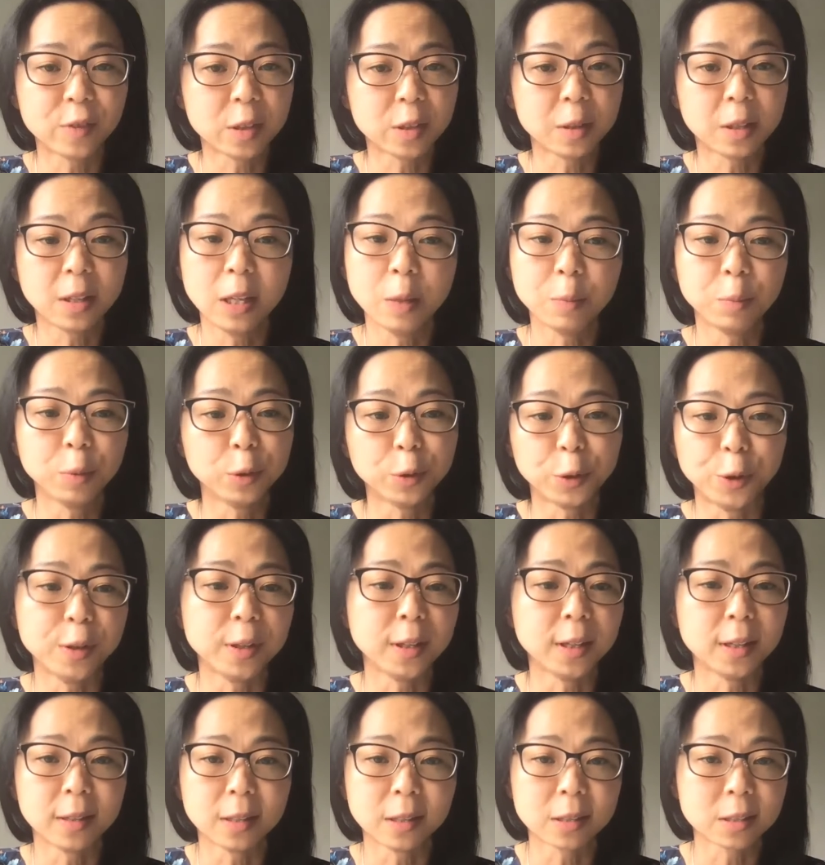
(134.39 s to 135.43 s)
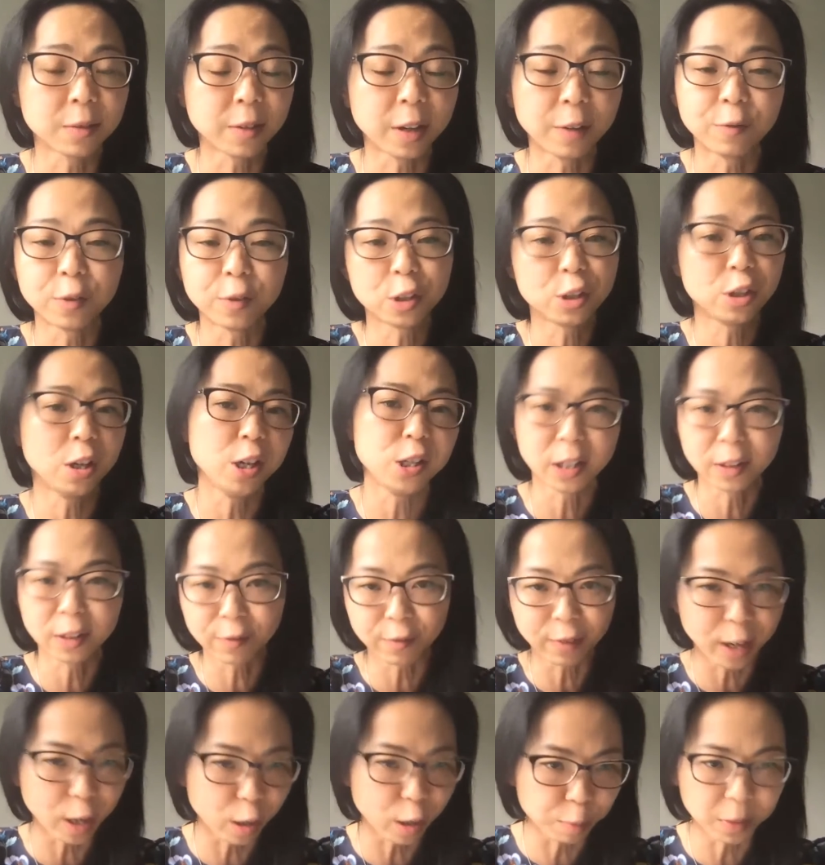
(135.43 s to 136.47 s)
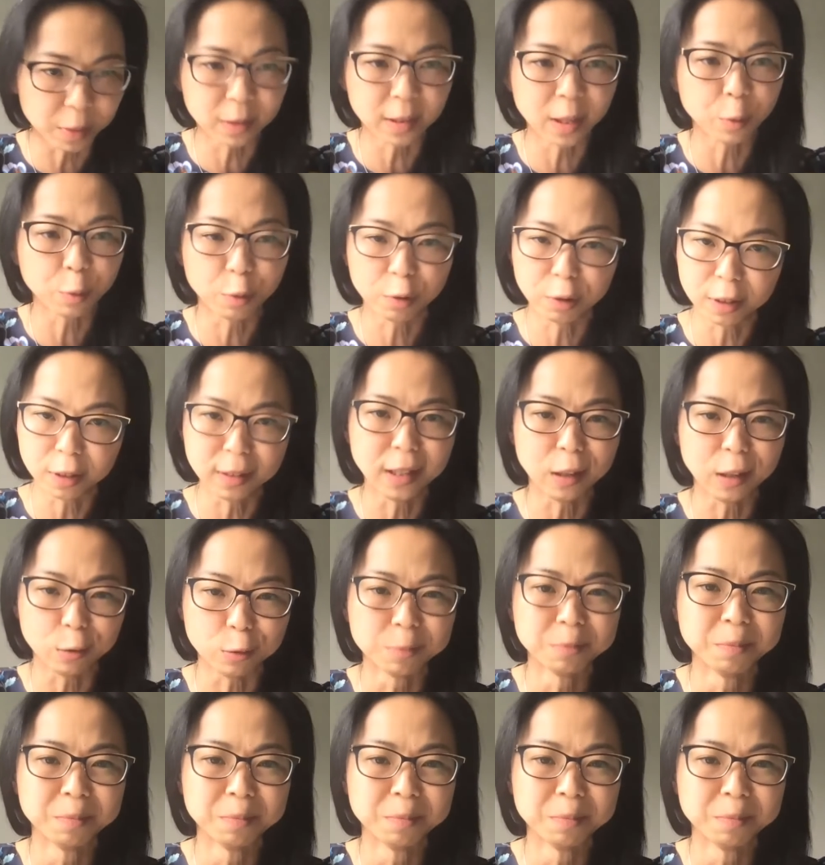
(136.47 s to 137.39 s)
to keep learning in this ever-changing environment that we're in now.